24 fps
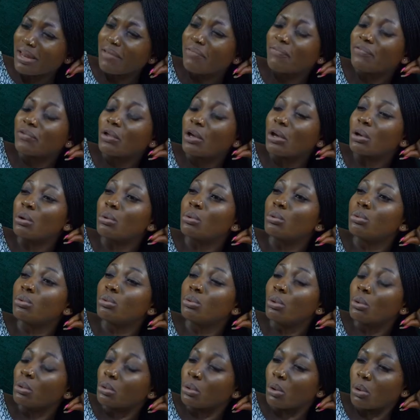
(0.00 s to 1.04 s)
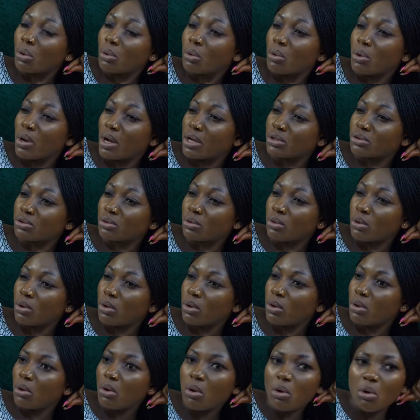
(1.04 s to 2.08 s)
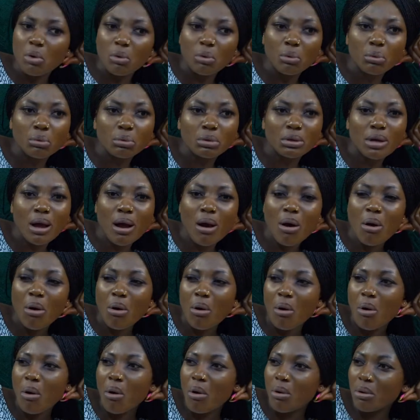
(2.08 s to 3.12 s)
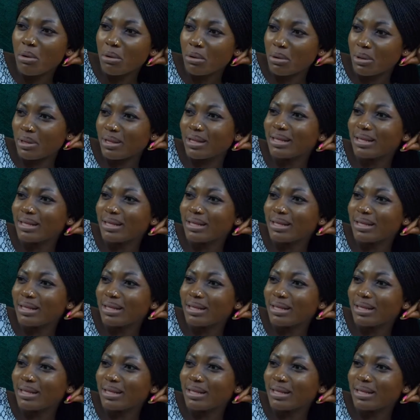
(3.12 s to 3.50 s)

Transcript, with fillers: let alone Uncle Kanjo, we are all